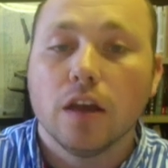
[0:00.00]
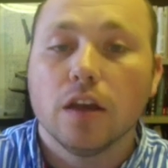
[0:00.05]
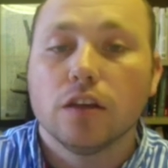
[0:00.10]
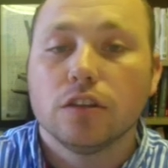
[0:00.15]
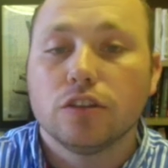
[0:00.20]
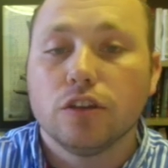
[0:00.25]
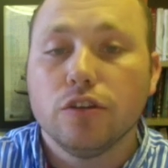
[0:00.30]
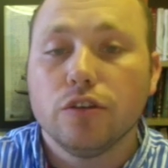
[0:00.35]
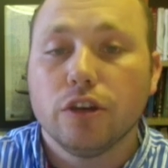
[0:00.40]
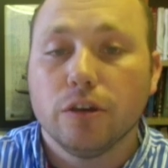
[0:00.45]

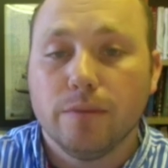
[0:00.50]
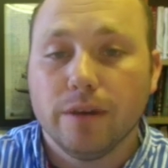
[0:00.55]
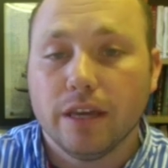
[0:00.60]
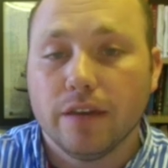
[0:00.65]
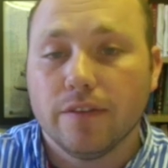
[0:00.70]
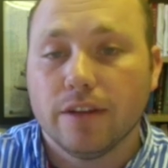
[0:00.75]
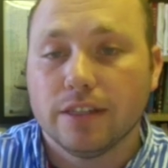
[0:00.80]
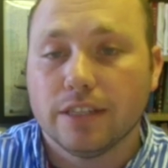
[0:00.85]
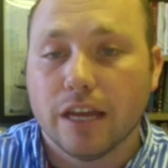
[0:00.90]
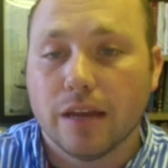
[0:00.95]
So you could be
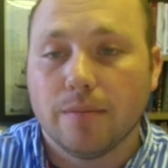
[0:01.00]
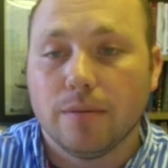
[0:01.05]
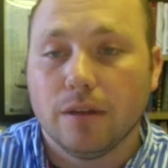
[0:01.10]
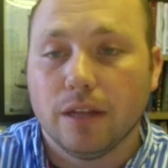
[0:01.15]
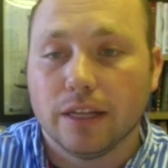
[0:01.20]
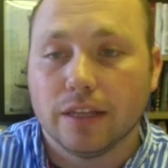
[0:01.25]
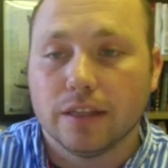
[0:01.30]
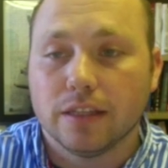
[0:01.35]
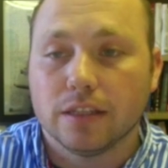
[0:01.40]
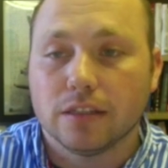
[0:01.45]
given a table
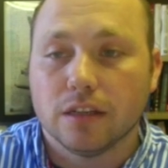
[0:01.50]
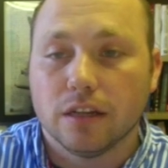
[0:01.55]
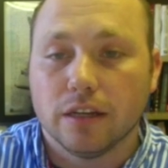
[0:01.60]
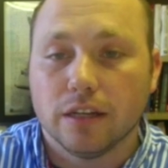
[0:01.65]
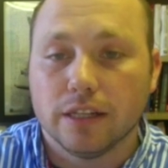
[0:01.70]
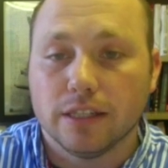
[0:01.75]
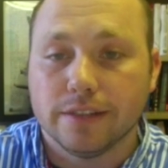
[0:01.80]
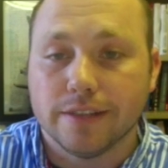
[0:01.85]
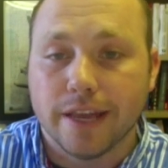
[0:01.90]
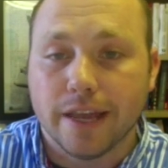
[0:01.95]
like this on an
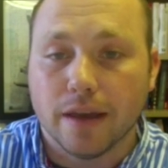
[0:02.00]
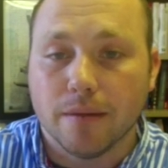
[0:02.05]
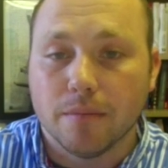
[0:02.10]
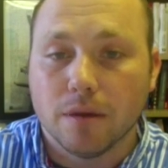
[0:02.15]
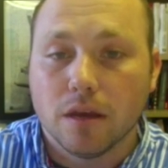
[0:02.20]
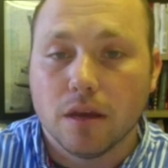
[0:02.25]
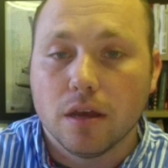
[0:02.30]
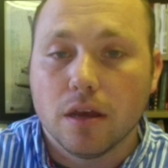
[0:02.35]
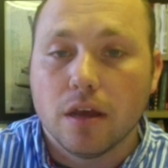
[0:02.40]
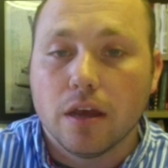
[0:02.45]
exam
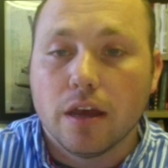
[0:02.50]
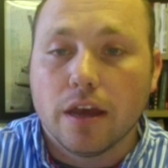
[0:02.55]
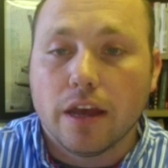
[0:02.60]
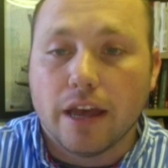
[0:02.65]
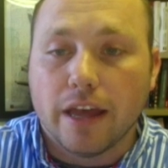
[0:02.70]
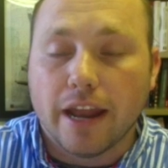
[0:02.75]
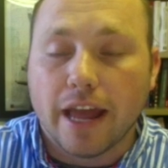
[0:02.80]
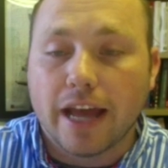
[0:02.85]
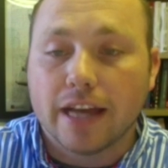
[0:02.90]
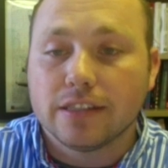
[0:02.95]

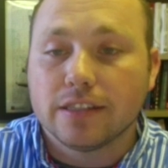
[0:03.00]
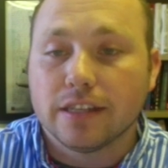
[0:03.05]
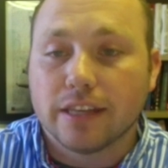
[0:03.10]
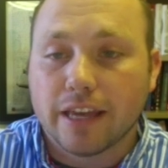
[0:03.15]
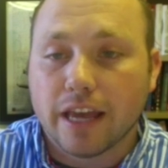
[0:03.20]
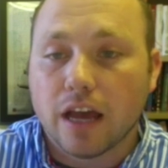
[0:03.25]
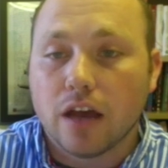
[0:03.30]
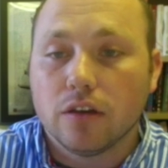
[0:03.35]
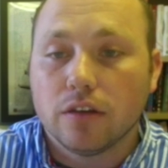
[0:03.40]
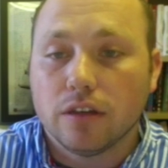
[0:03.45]
and asked to
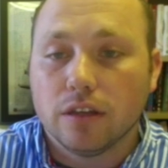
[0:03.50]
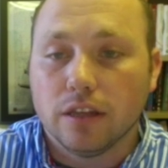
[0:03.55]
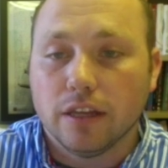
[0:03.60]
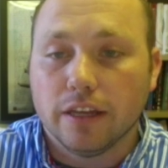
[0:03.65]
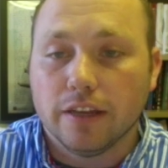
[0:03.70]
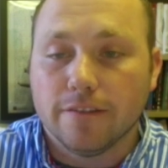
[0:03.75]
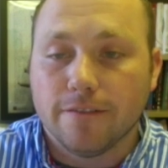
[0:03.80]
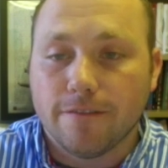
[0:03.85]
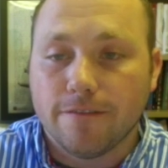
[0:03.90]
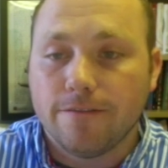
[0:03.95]

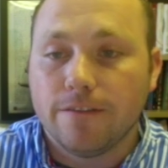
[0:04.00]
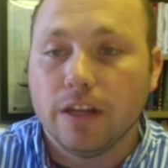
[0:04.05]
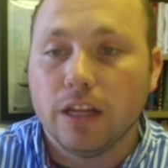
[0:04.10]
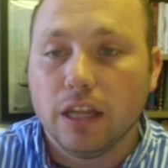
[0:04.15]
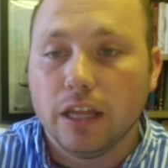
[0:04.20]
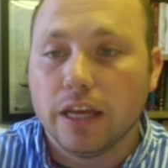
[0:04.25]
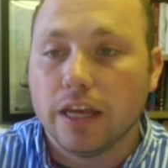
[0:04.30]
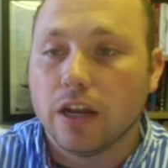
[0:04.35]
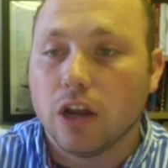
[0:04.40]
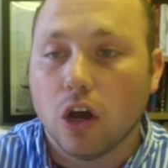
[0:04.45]
calculate and fill
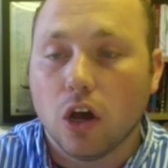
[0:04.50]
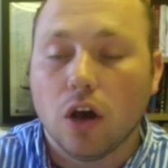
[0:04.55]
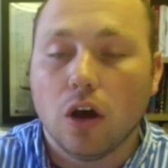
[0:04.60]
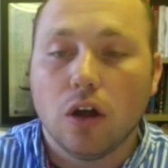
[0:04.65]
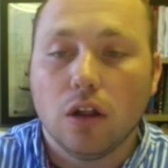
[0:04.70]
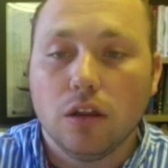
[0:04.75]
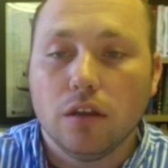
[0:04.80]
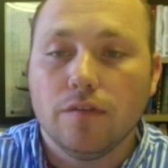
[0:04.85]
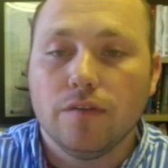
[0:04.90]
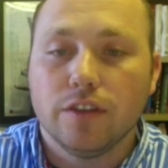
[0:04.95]
in
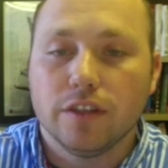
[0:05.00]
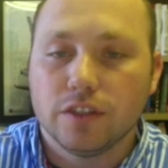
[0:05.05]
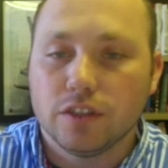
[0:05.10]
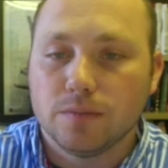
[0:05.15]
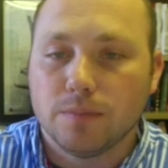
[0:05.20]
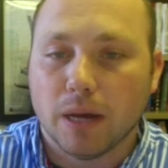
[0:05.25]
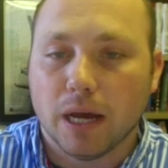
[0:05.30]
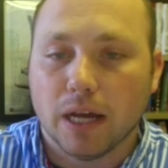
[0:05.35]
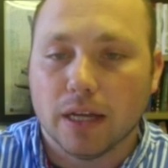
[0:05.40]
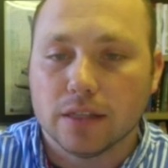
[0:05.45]
all of the
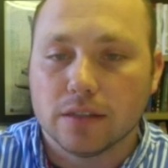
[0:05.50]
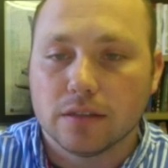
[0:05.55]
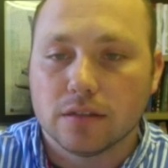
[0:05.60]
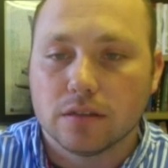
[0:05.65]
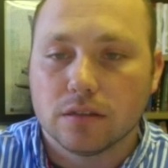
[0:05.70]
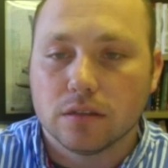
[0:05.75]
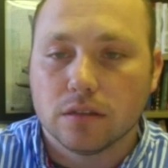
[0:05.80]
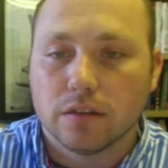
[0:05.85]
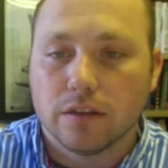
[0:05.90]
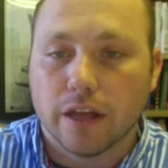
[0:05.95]

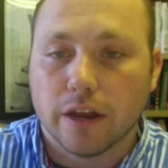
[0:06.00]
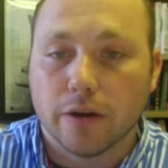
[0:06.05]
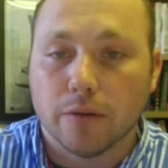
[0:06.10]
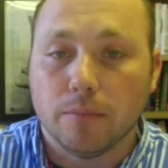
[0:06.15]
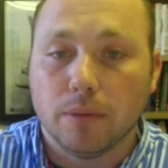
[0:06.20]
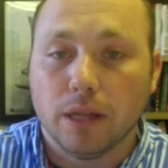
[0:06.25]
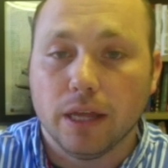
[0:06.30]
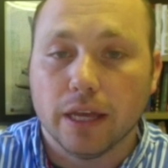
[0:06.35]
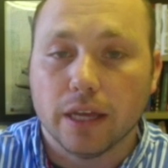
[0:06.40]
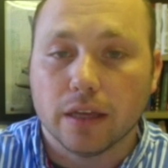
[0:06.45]
spots that are
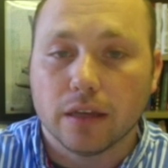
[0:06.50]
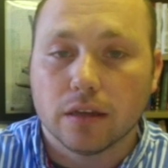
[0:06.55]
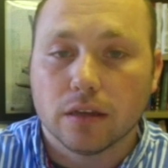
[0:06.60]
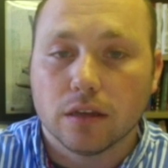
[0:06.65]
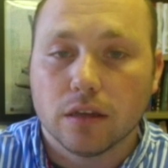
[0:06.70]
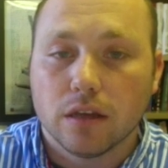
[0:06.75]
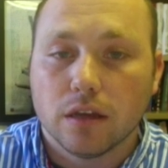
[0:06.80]
blank.